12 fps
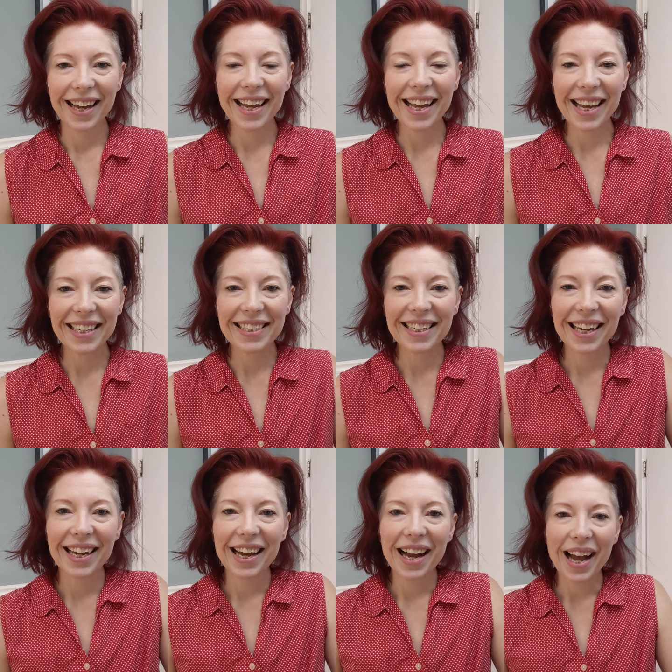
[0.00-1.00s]
Hi guys.
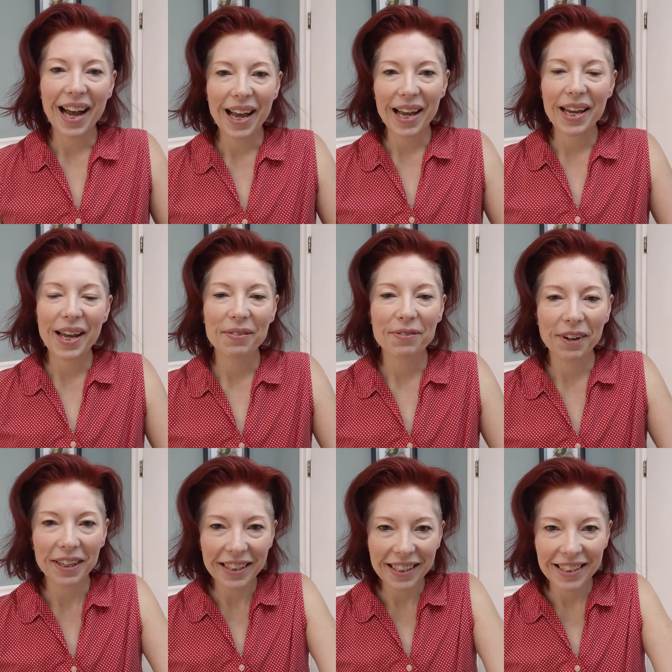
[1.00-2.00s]
I have
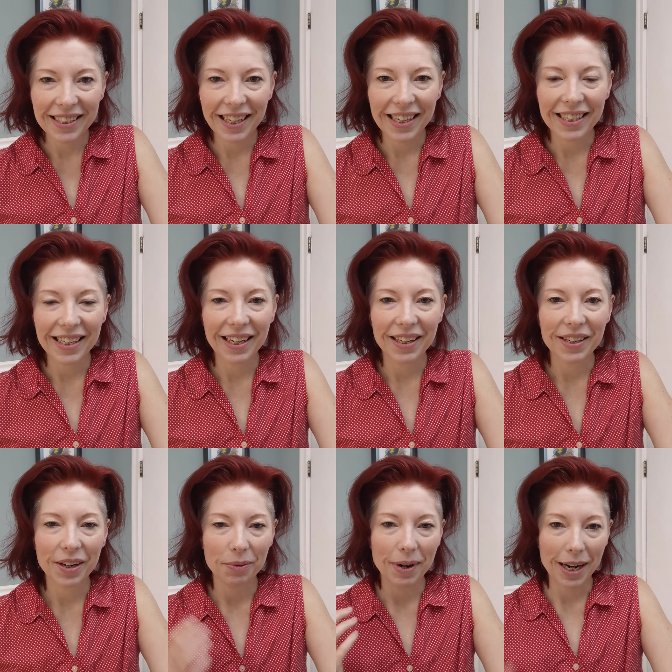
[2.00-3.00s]
finally decided to get
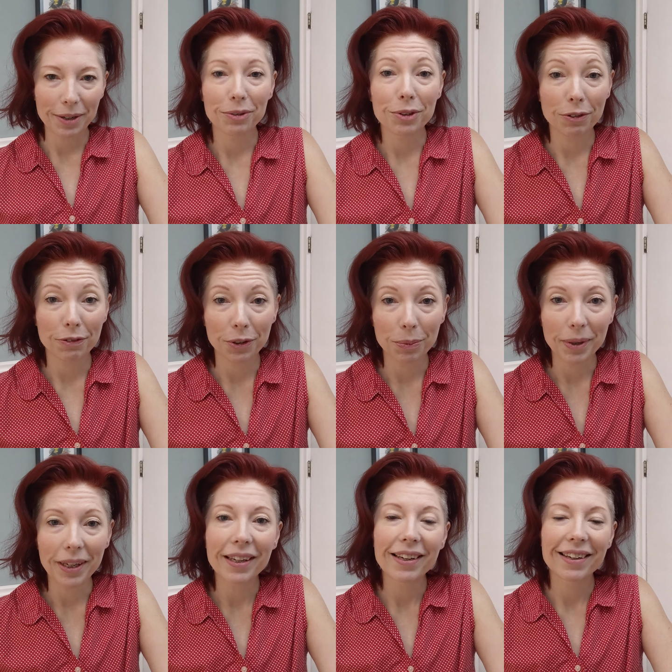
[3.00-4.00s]
around to
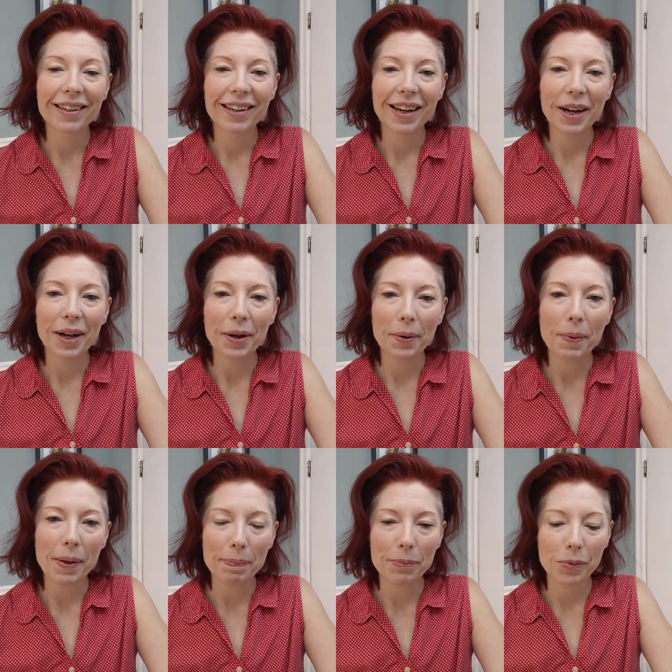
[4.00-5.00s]
filming
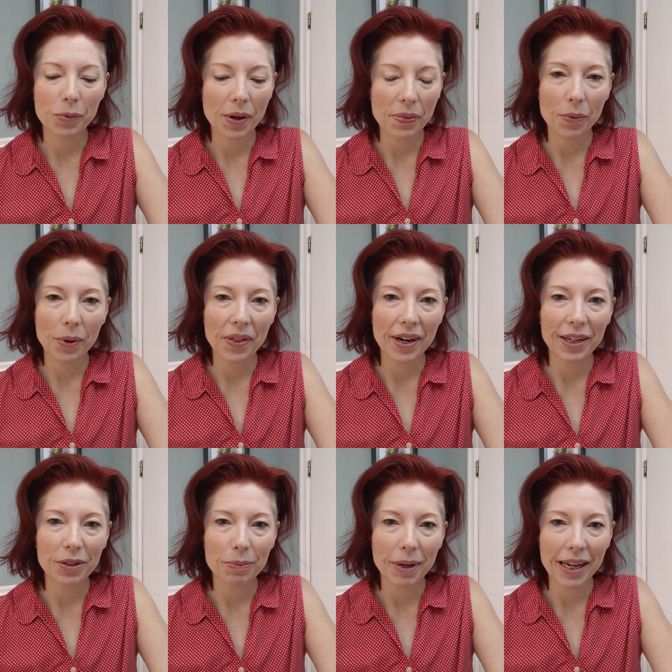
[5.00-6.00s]
the way that I
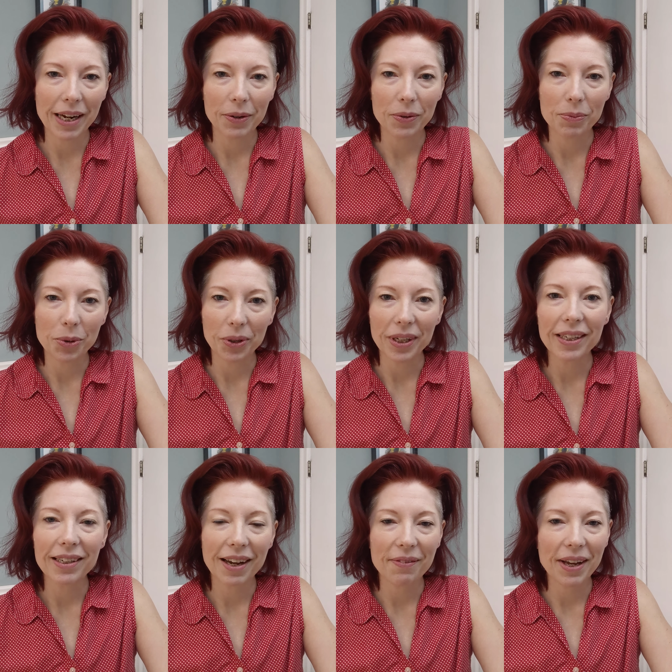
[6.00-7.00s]
do my hair in the
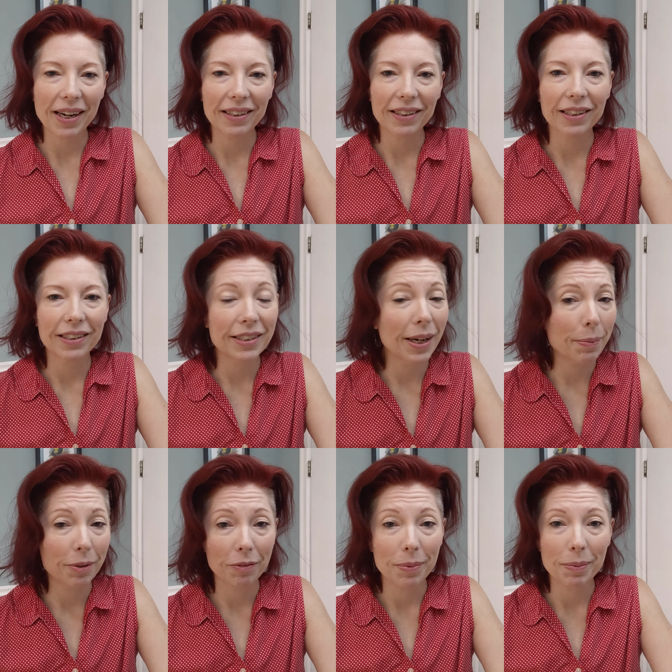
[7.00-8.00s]
morning. I've had a
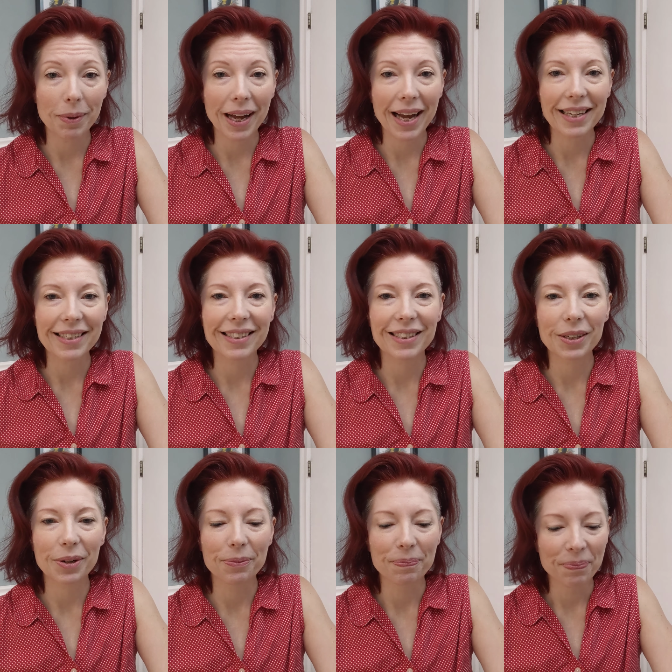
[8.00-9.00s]
number of people ask.
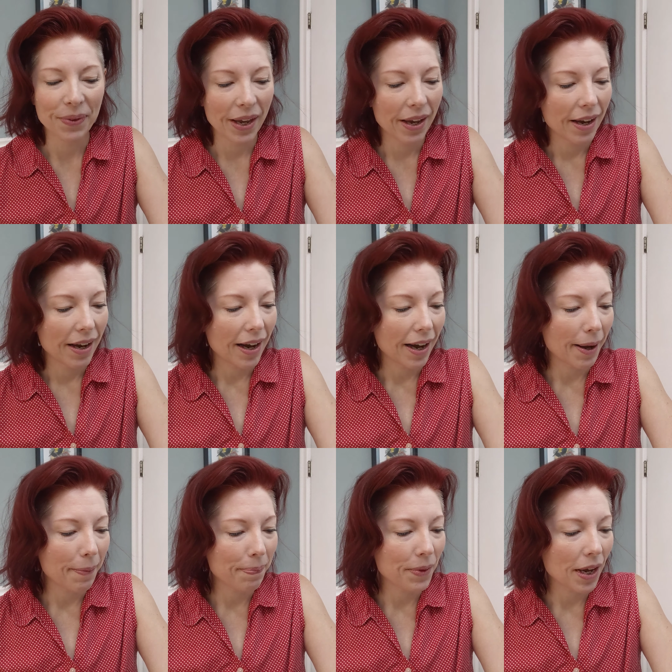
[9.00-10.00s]
So um,